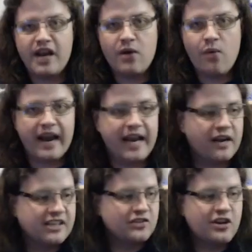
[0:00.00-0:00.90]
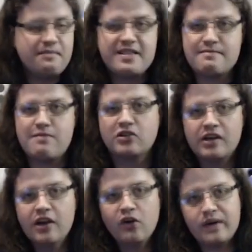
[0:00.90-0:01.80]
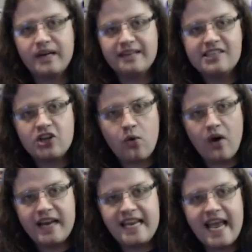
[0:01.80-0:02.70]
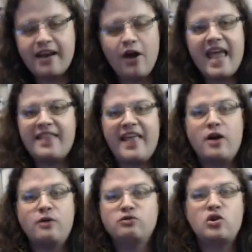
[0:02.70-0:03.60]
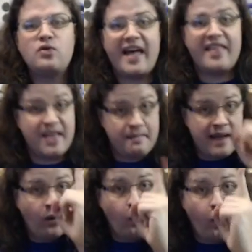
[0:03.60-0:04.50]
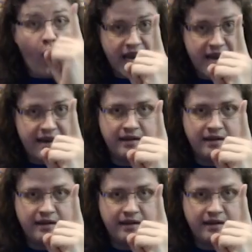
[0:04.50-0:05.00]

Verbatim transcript: hear this one's going to be the most realistic one yet. No, they they don't do that. They made one.